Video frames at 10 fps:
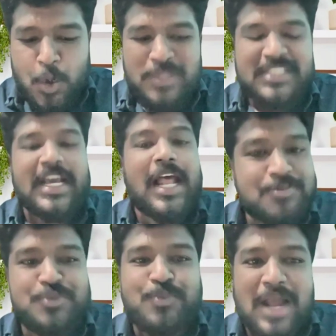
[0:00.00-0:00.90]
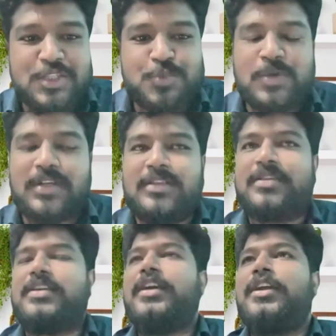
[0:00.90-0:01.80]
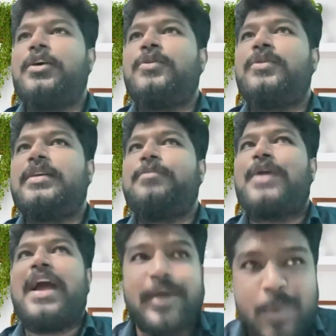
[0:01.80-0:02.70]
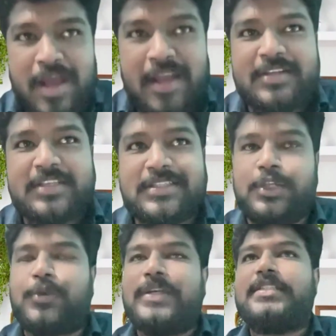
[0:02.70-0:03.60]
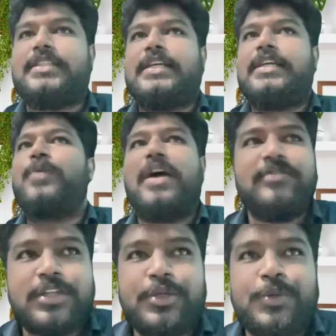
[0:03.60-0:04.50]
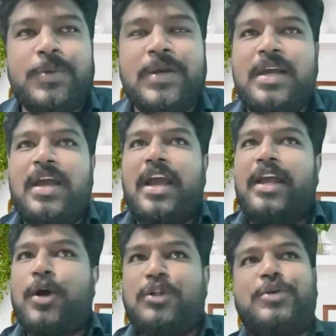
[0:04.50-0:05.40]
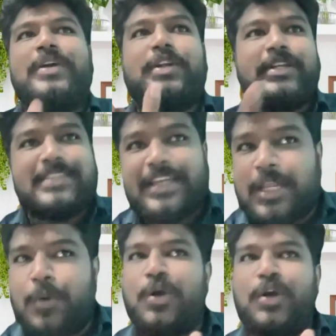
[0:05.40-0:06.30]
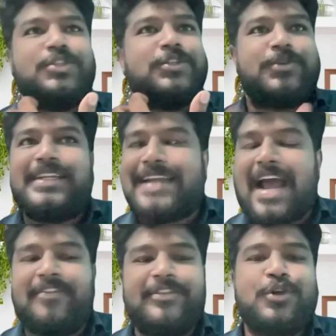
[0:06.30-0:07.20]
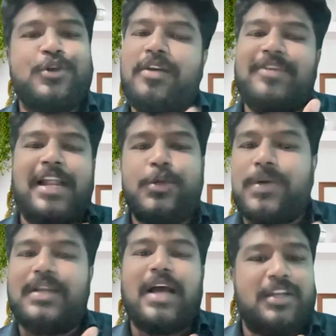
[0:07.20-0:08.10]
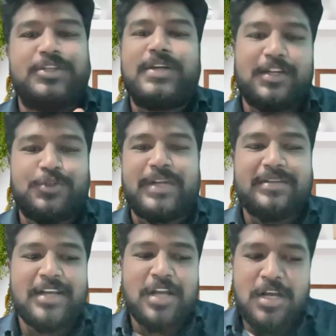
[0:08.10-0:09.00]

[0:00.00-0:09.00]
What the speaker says: which helps brands with the brand awareness, increase the revenue, and also increase the conversion rate, average order value, and add to cart rate.